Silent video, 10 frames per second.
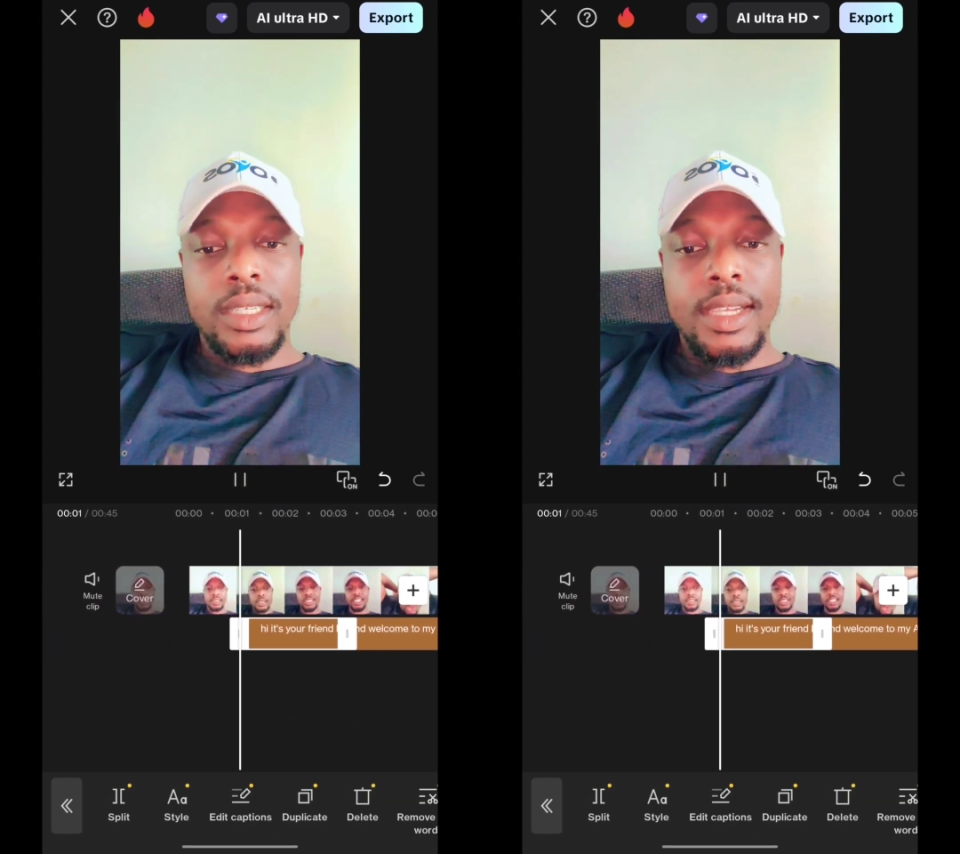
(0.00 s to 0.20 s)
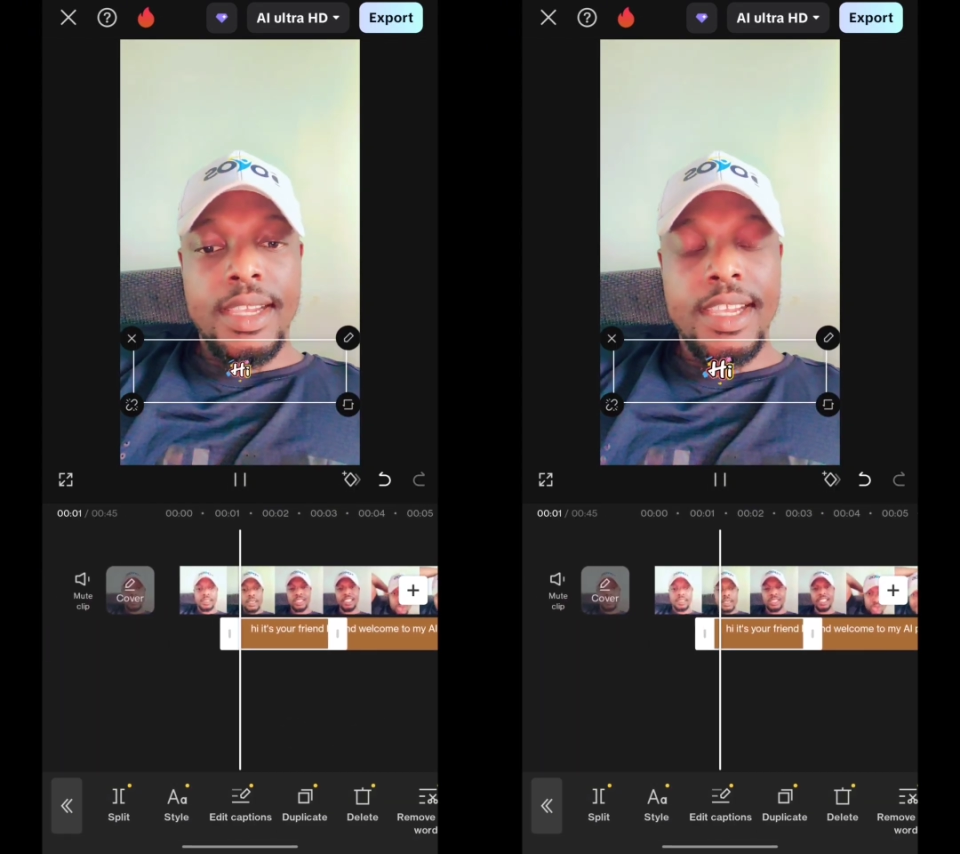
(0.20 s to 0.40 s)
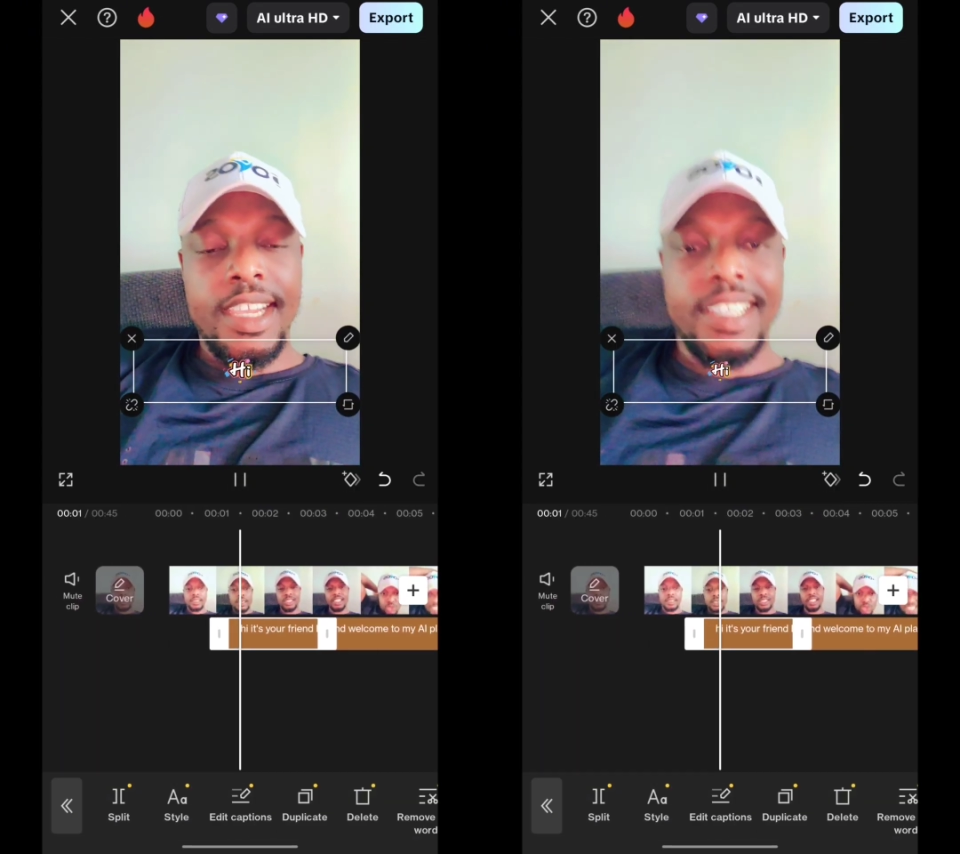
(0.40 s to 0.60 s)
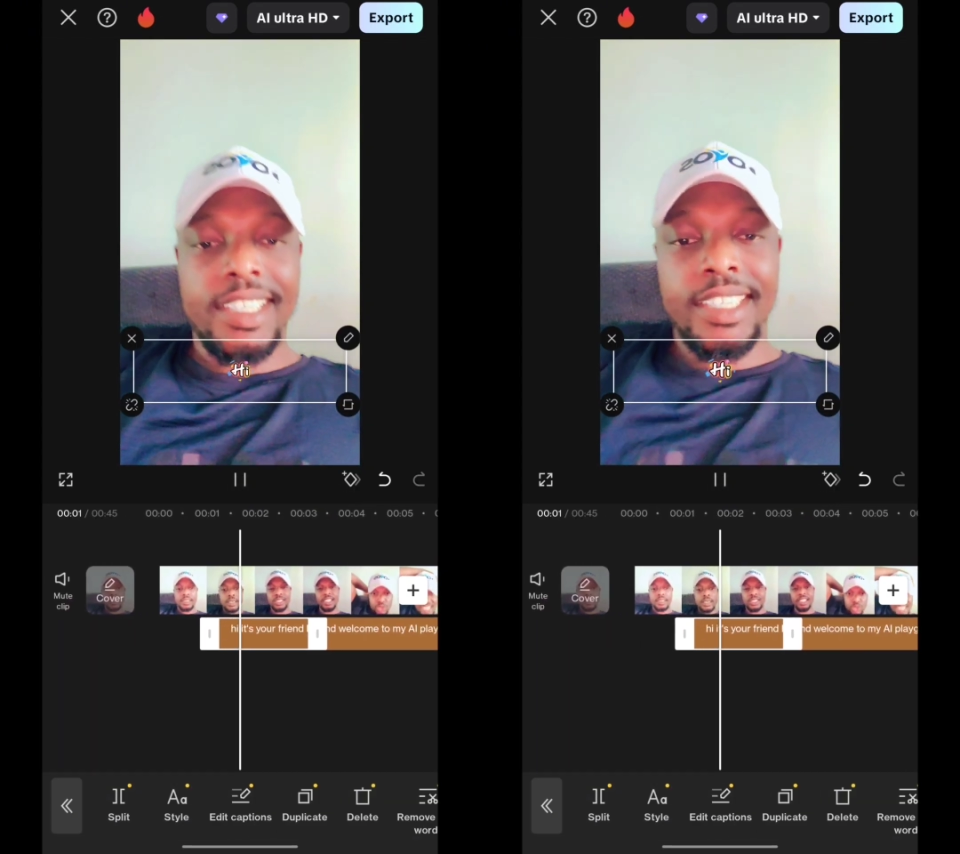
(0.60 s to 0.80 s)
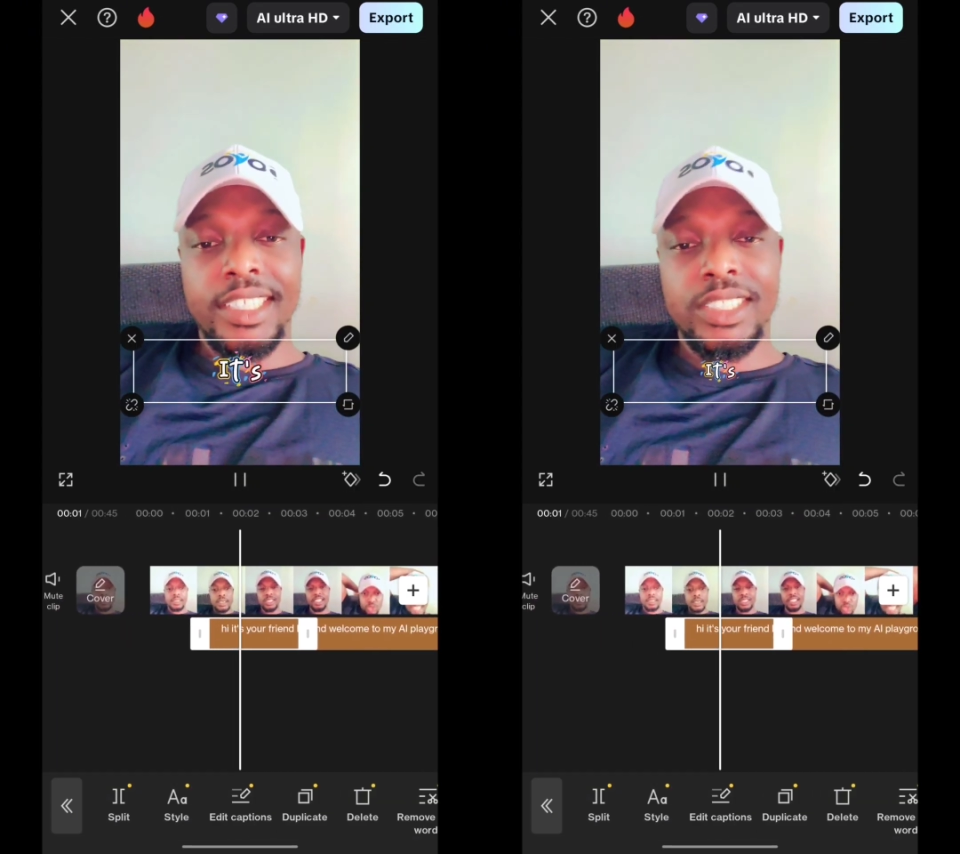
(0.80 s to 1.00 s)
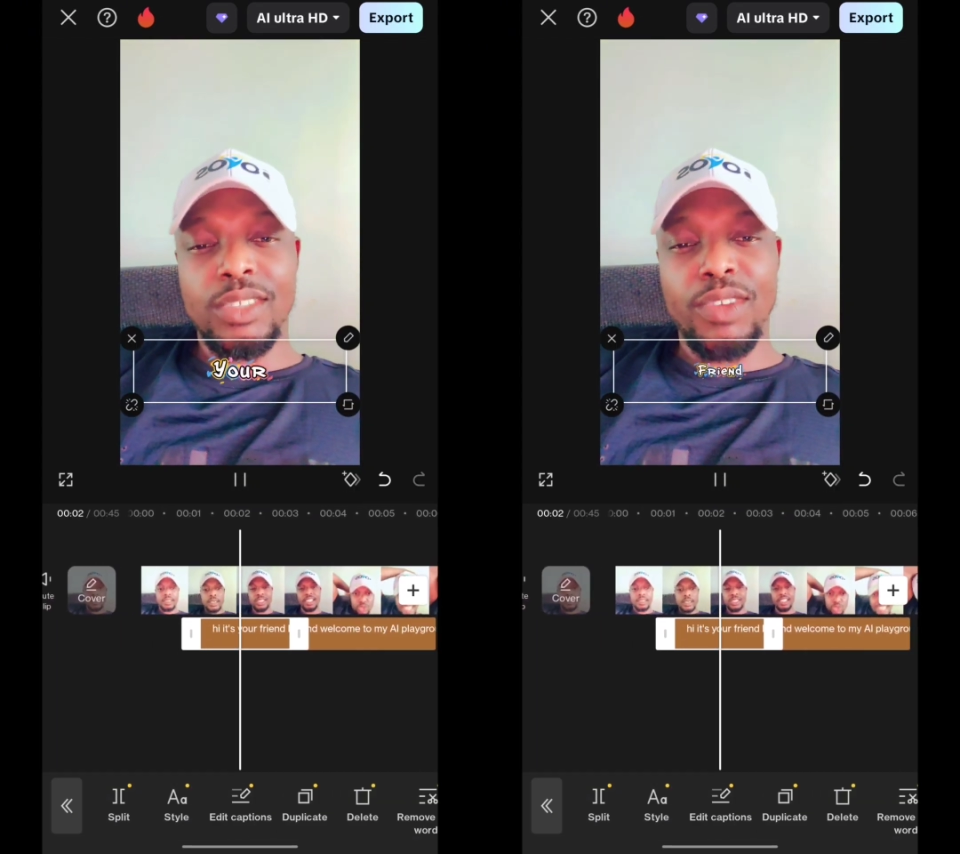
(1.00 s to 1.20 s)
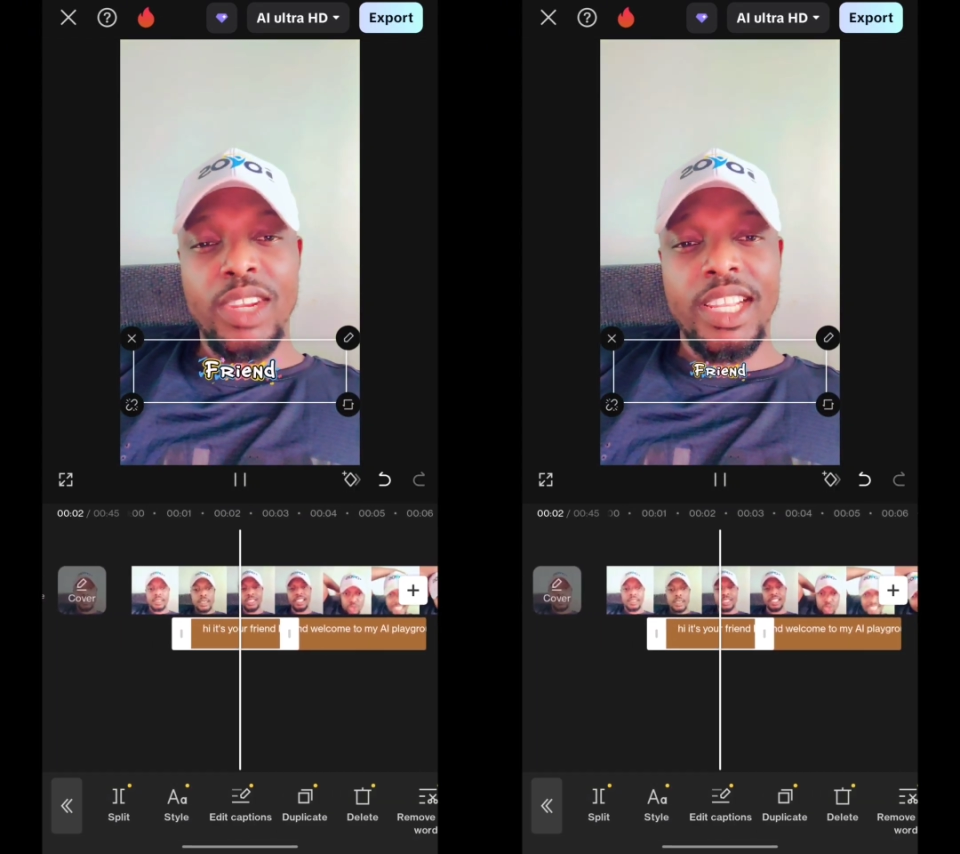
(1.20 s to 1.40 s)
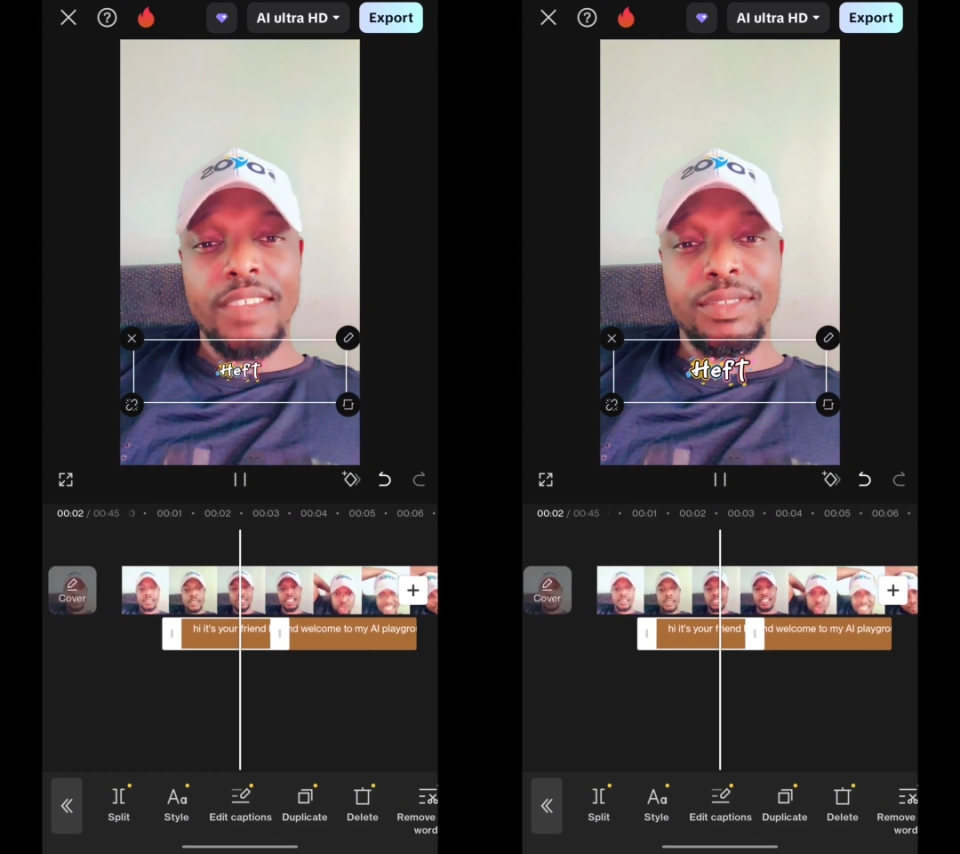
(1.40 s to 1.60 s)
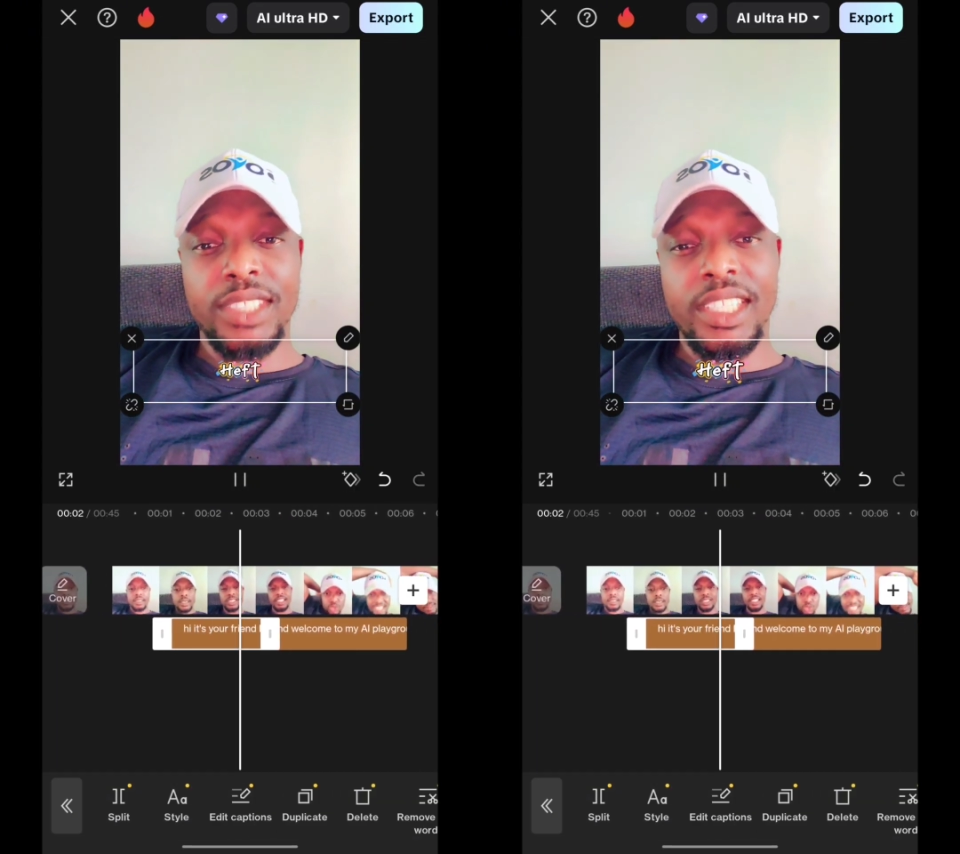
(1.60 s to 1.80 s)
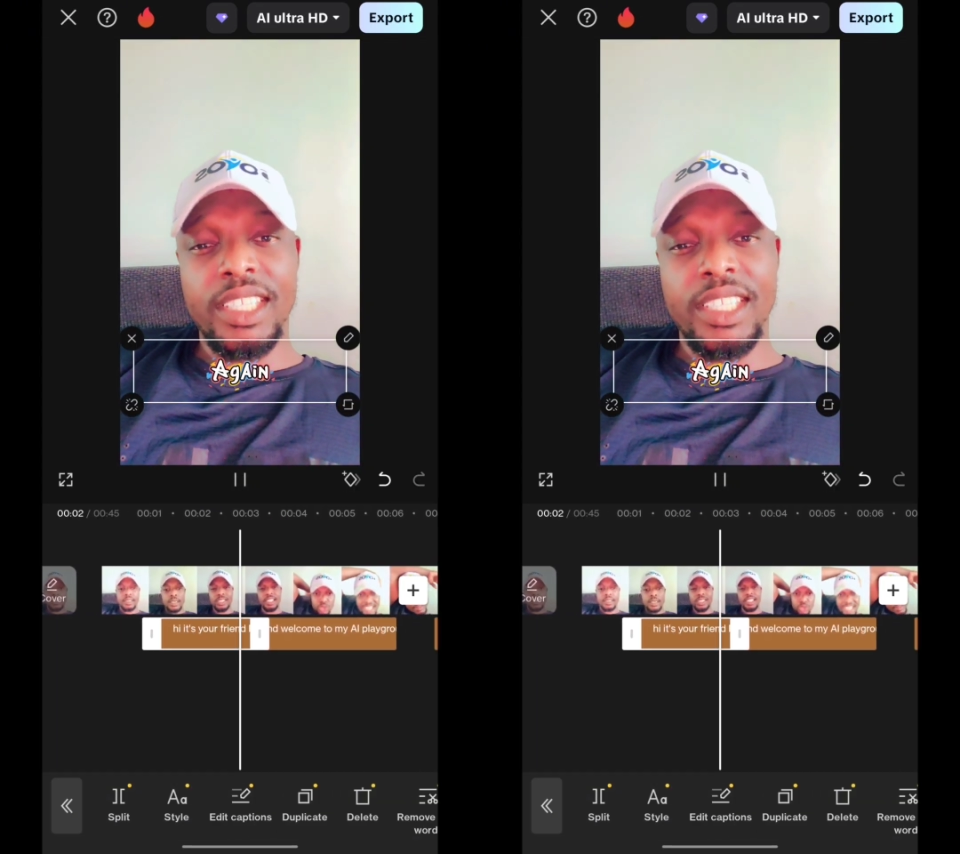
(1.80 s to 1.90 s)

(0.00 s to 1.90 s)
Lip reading: Hi, it's your friend Heft again,